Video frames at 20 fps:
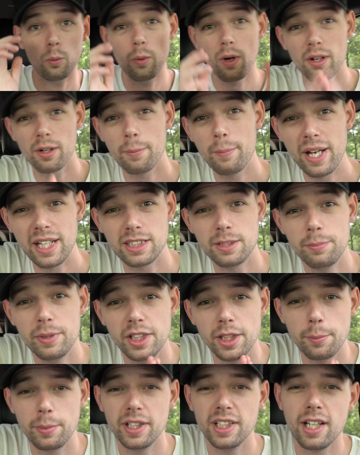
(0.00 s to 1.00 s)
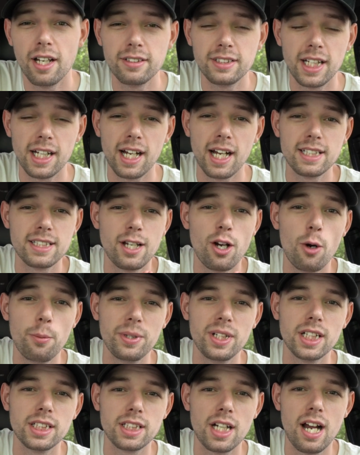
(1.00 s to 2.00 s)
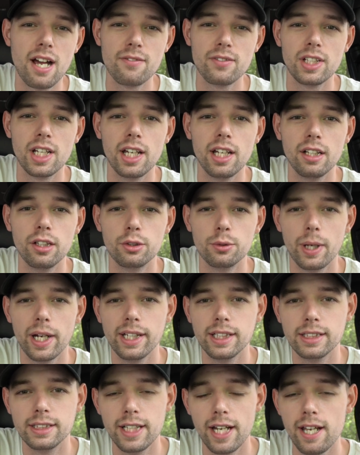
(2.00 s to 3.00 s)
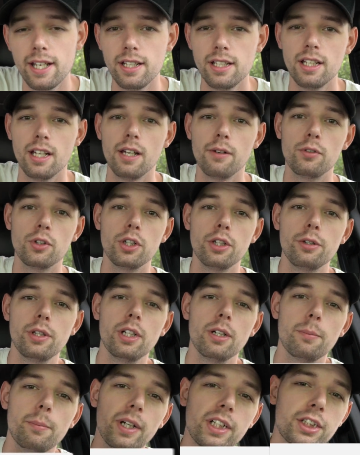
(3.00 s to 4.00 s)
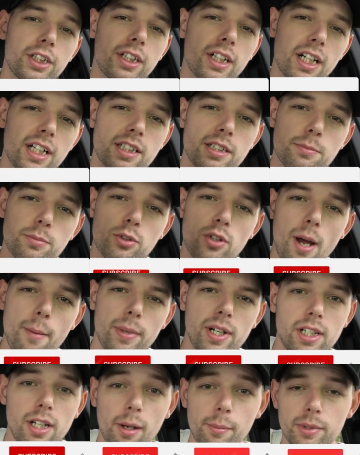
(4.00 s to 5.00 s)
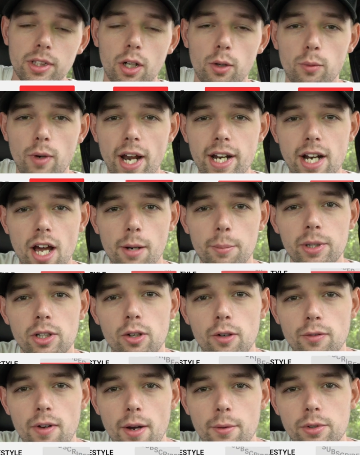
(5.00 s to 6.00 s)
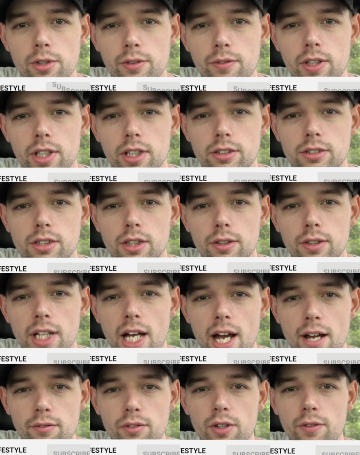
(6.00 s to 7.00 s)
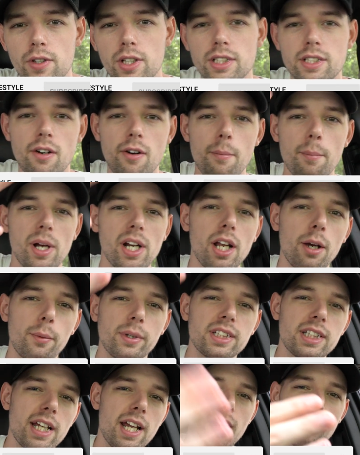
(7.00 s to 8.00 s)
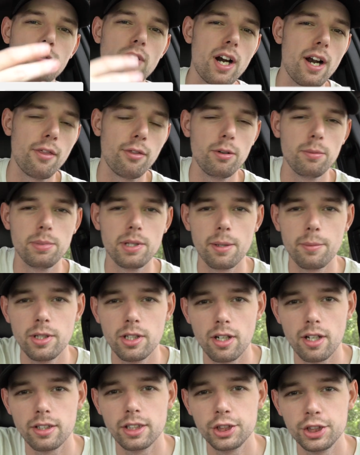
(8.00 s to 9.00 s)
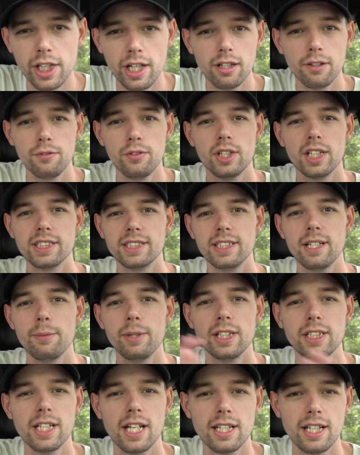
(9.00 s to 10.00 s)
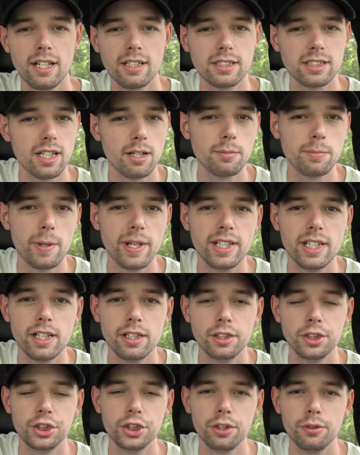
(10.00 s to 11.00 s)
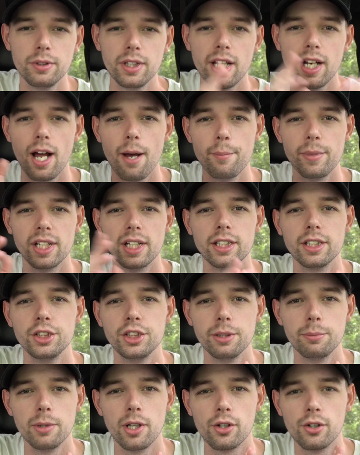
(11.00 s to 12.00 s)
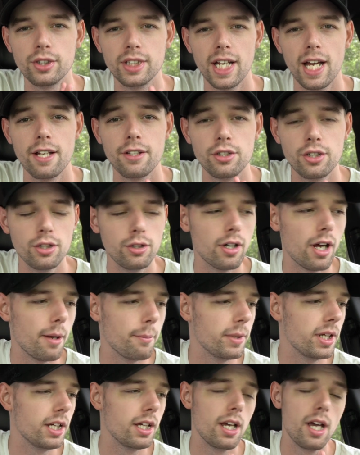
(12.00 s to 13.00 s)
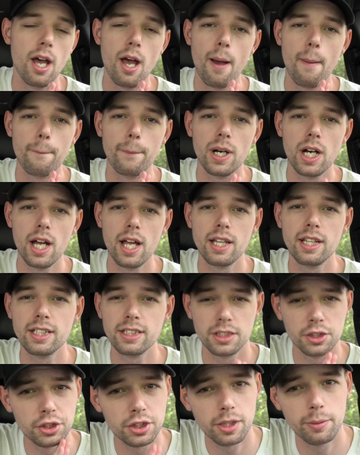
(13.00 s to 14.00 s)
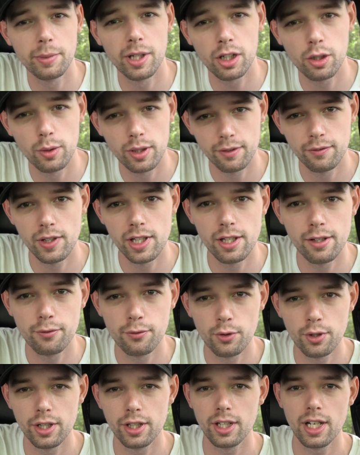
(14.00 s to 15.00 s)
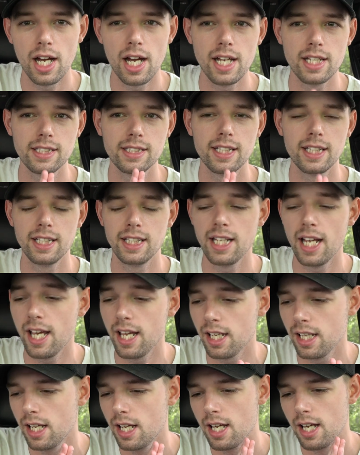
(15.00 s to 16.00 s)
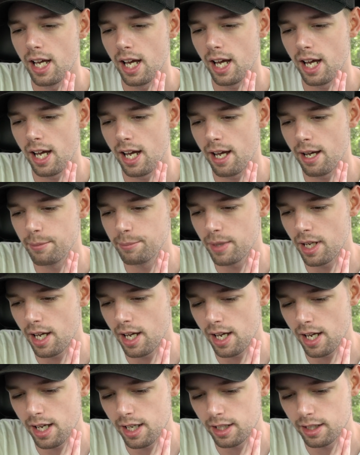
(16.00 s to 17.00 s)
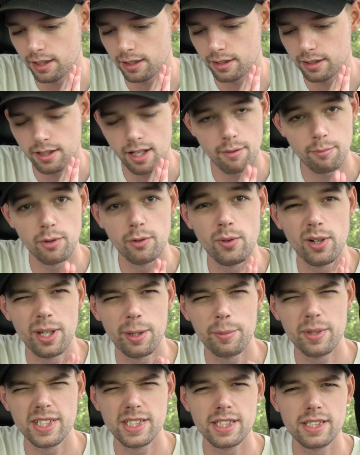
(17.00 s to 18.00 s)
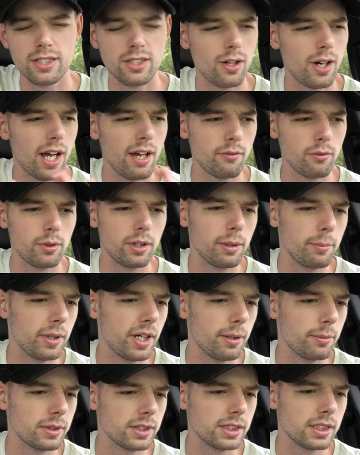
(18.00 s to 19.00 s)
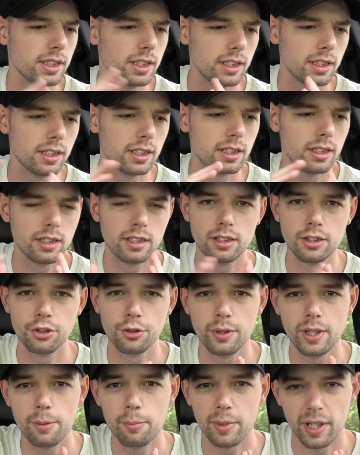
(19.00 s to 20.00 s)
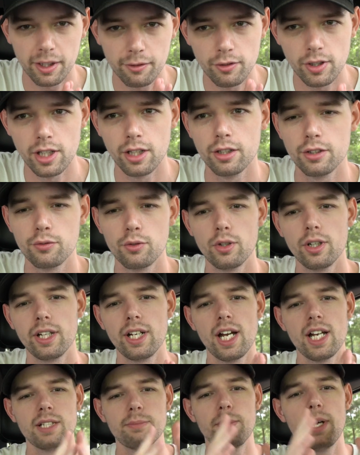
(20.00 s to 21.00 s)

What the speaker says: Welcome back to BJP Lifestyle, guys. I hope you guys are having a great day. If you're new here, make sure you click the subscribe button down below right now to be notified when new videos go live. New videos every Monday, Wednesday, and Friday at 3 p.m. here on the channel. If you guys can get me to 10,000 subs by the end of June, then I'm going to get the Jeep logo tattooed on me. But this is just going to be a quick video for you guys today. I've been really busy, so I haven't really been able to do any big videos for you guys.